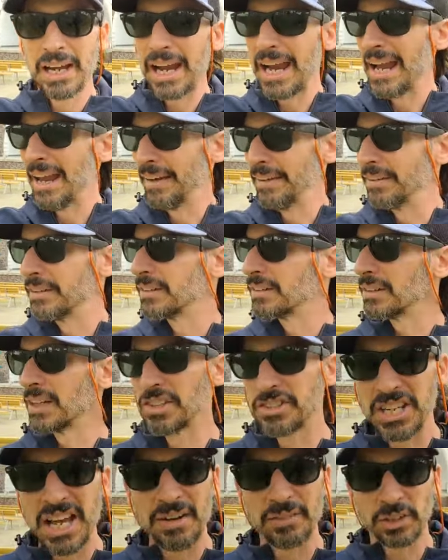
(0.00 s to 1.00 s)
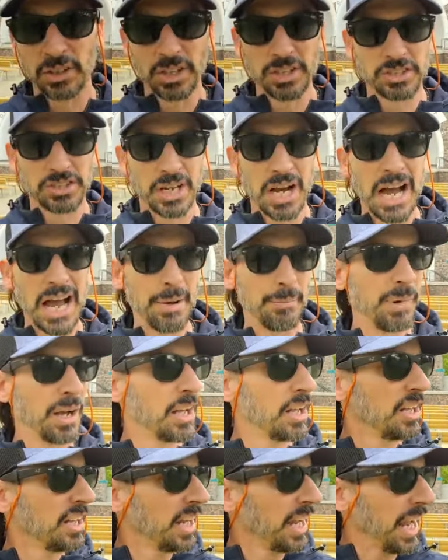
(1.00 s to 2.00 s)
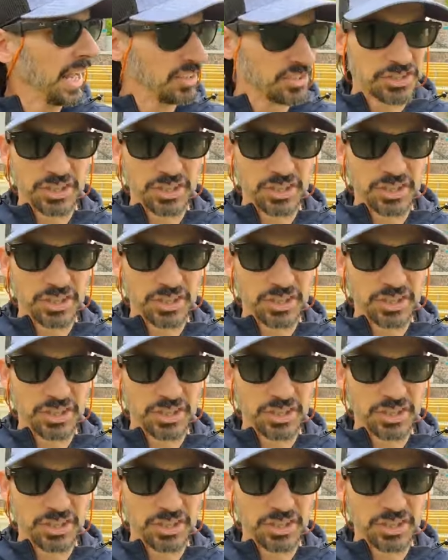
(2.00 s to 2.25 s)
And let's have a good time and